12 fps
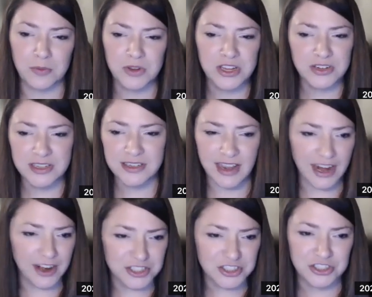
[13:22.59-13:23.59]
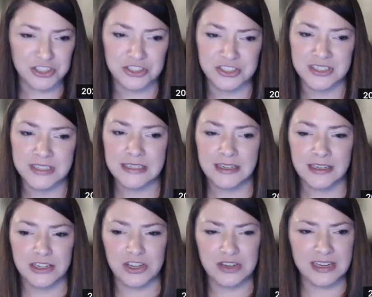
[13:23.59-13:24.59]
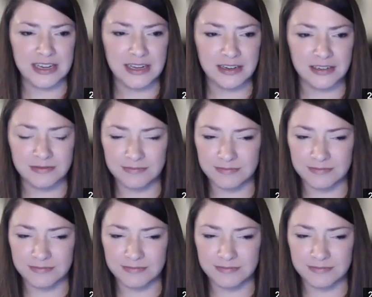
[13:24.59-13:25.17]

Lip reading: Well, you need characters, you need